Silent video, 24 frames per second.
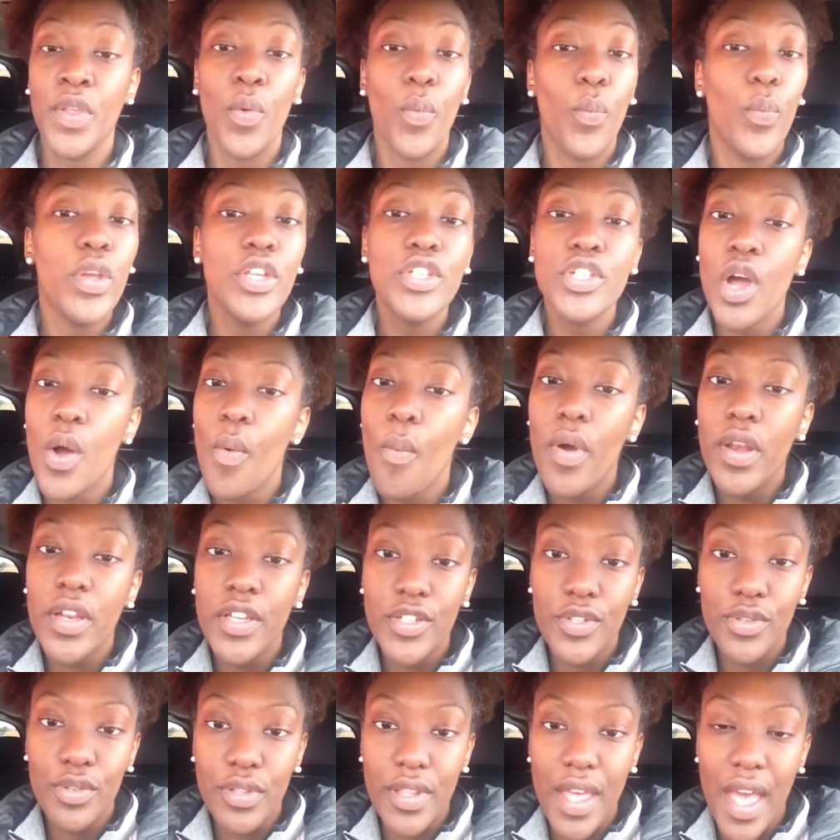We don't want to
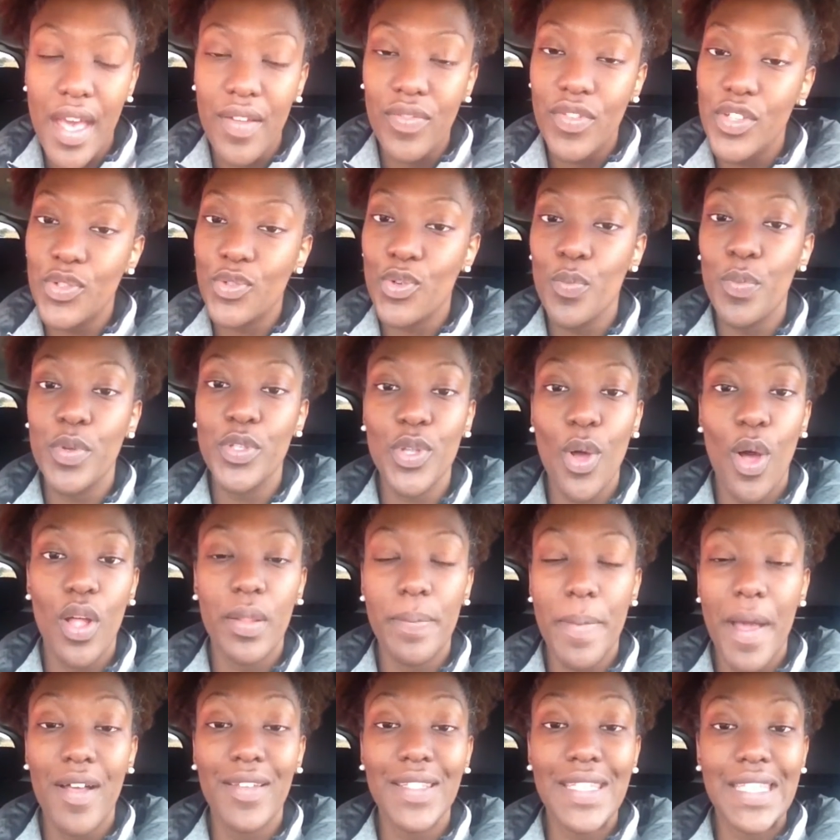do that. This group is all
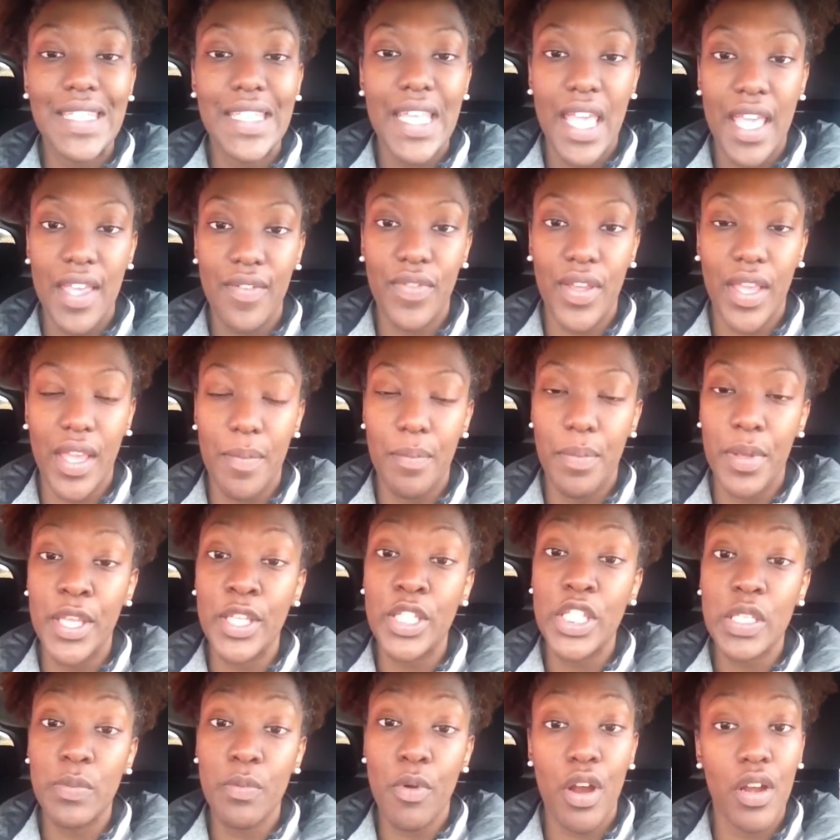about saving and being
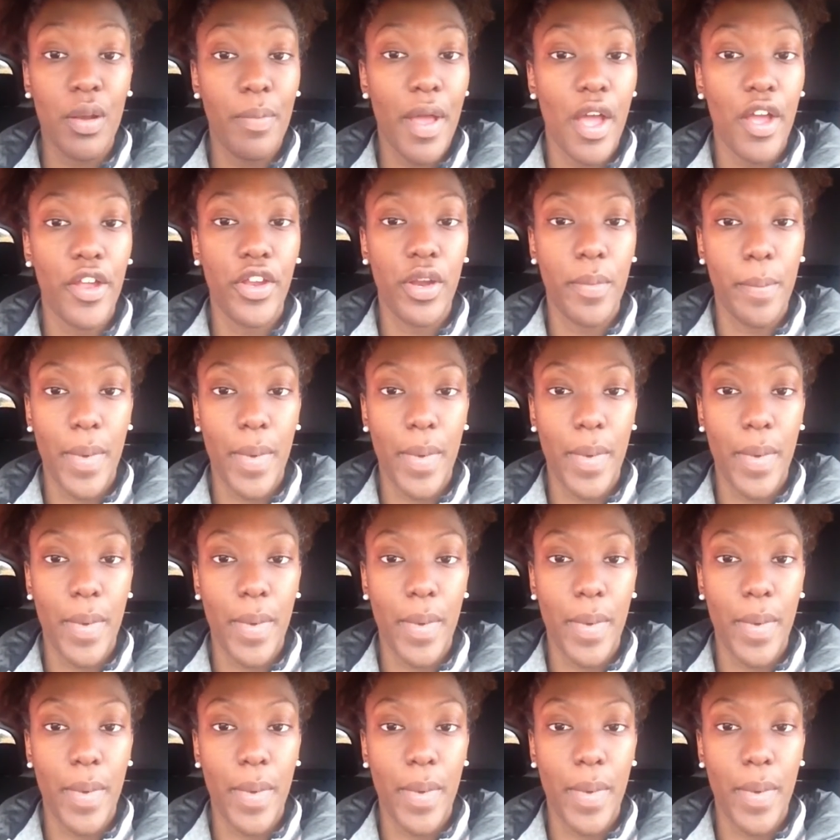smart about your